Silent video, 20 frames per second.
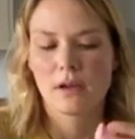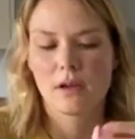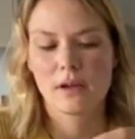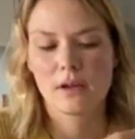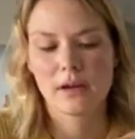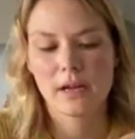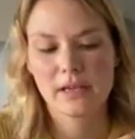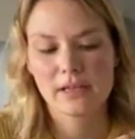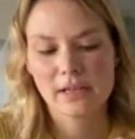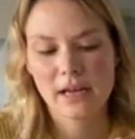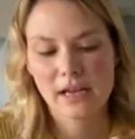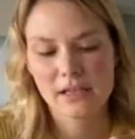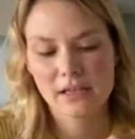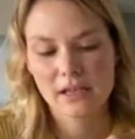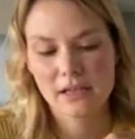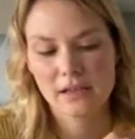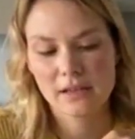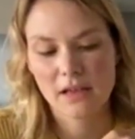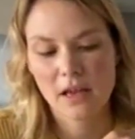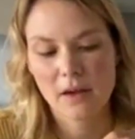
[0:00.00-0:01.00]
And
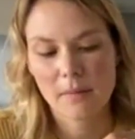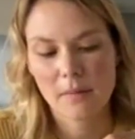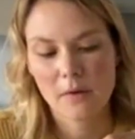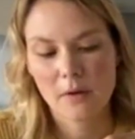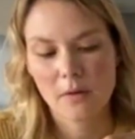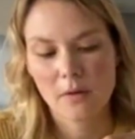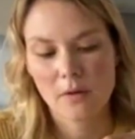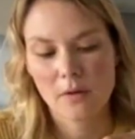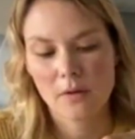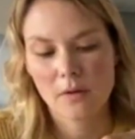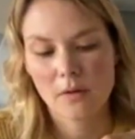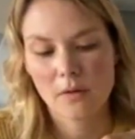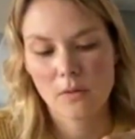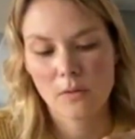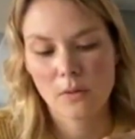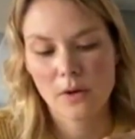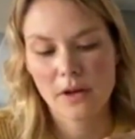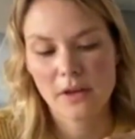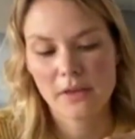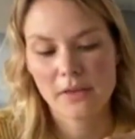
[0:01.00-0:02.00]
attaching them
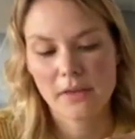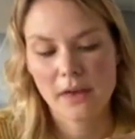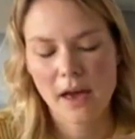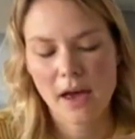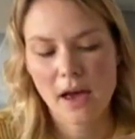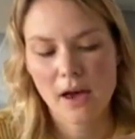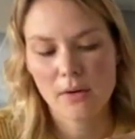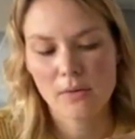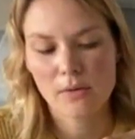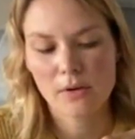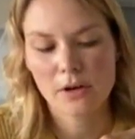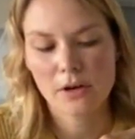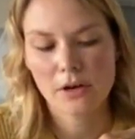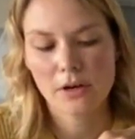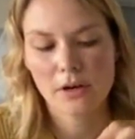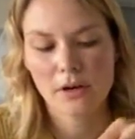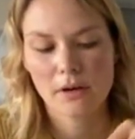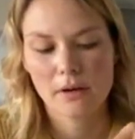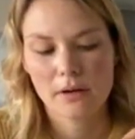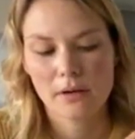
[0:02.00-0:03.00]
with
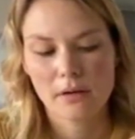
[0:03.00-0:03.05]
our